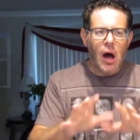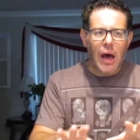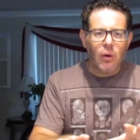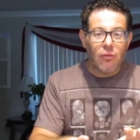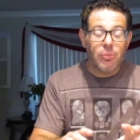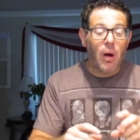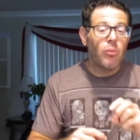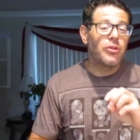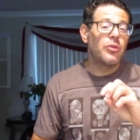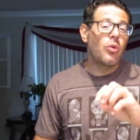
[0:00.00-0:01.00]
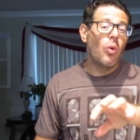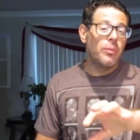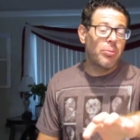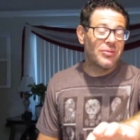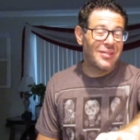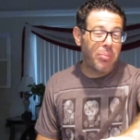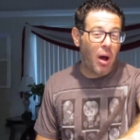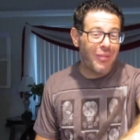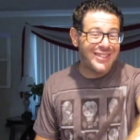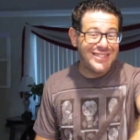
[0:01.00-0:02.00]
I don't have a problem with it. The
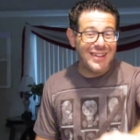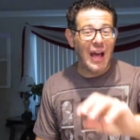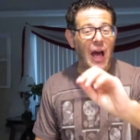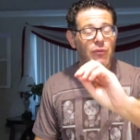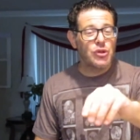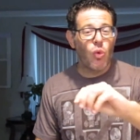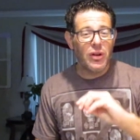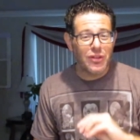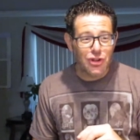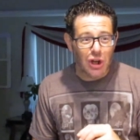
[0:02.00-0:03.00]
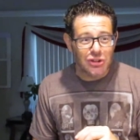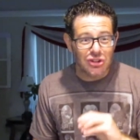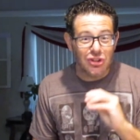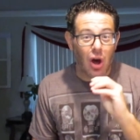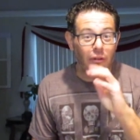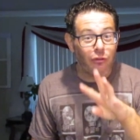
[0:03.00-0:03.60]
problem I did have was one of the judges saw it